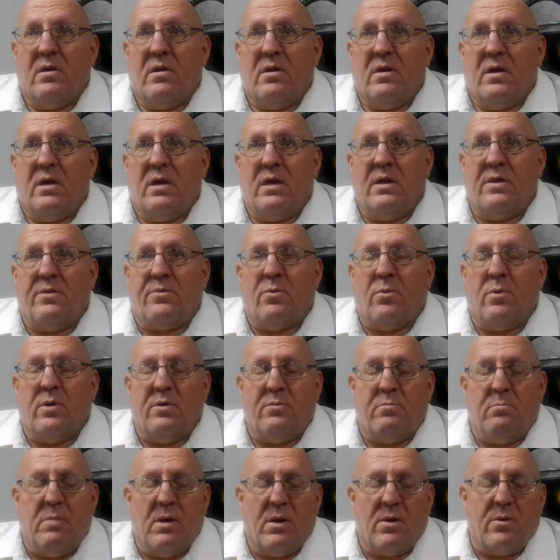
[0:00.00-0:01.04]
And it's always
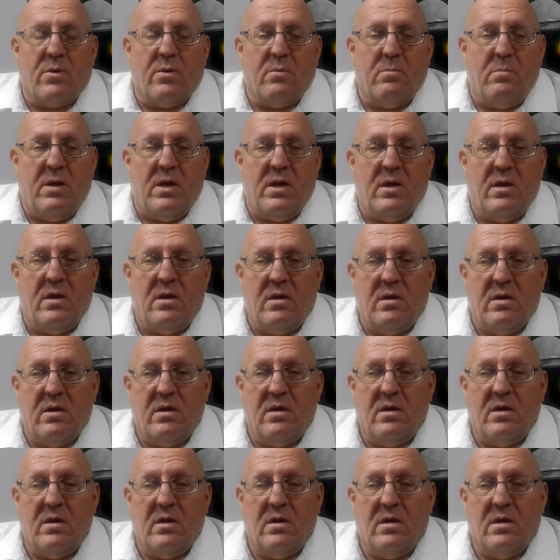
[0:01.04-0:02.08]
better to be, you
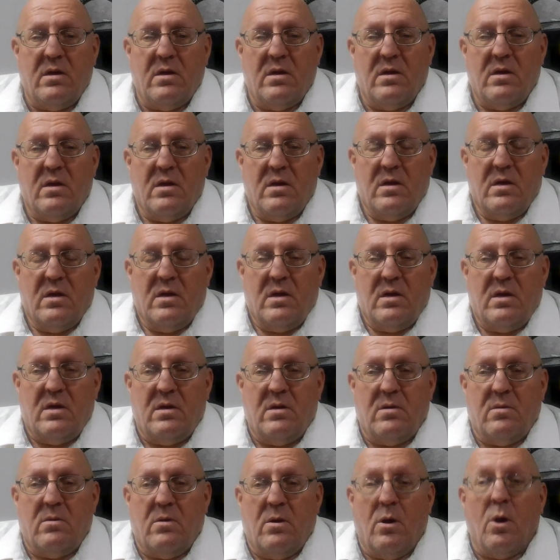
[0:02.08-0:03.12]

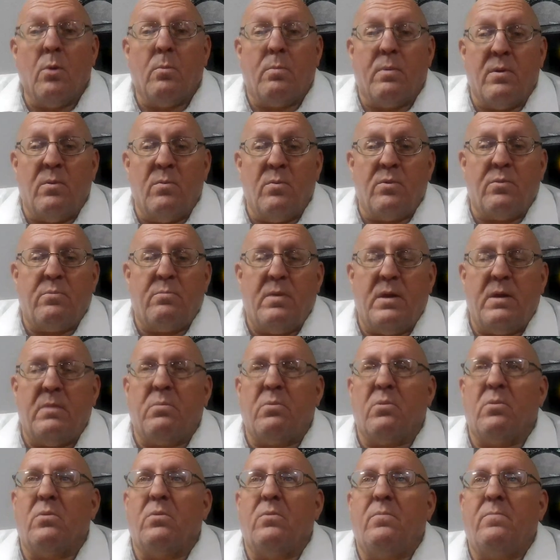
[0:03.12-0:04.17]
know, open with
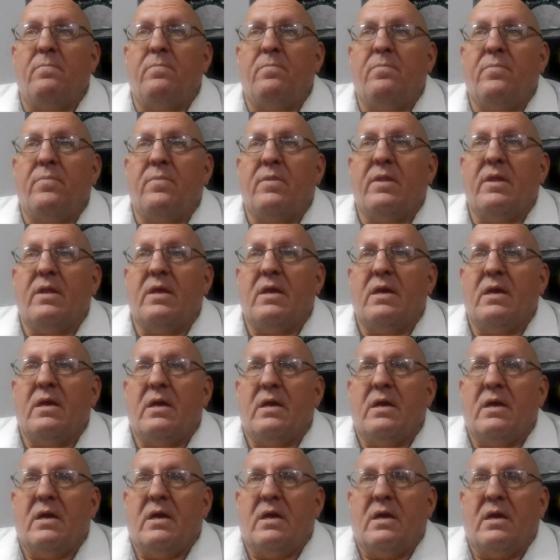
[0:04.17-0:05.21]
people,
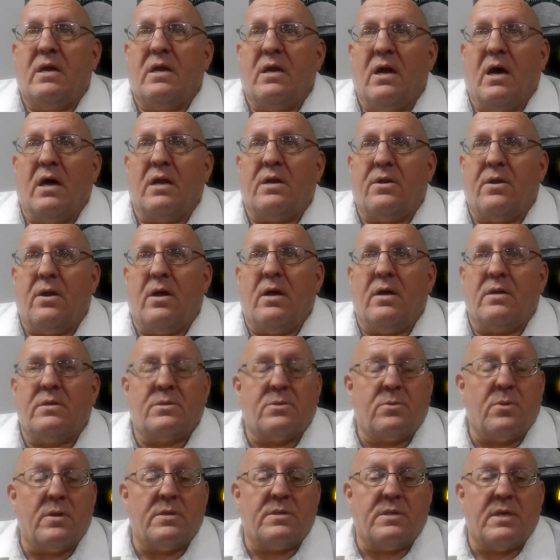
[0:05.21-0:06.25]
not uh,
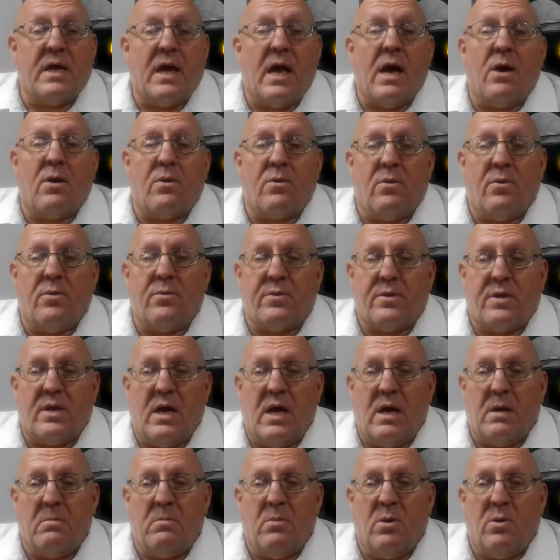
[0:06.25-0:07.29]
stressing out all the
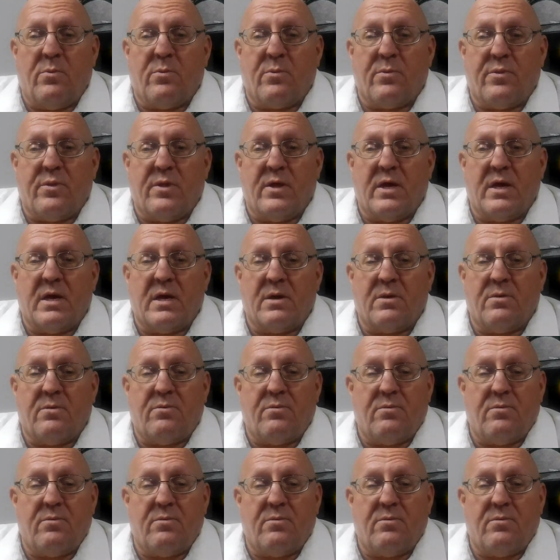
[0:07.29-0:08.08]
time over things.